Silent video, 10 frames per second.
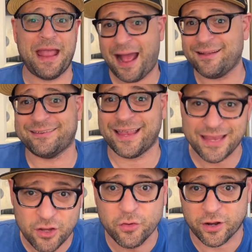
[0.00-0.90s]
asking
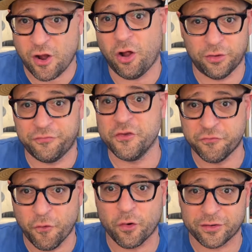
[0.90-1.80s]
you to call a few
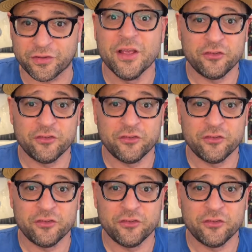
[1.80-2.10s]
for us